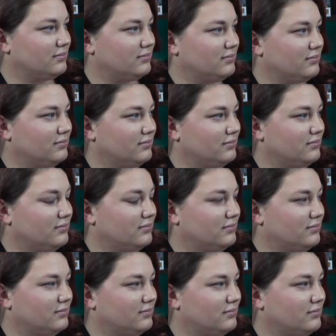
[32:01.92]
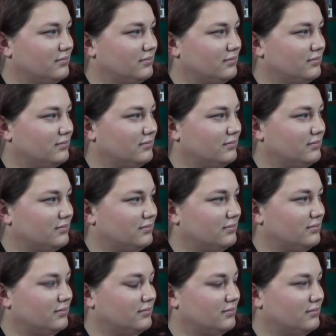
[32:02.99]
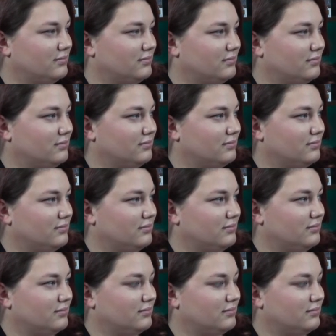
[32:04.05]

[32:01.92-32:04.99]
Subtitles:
(not speaking)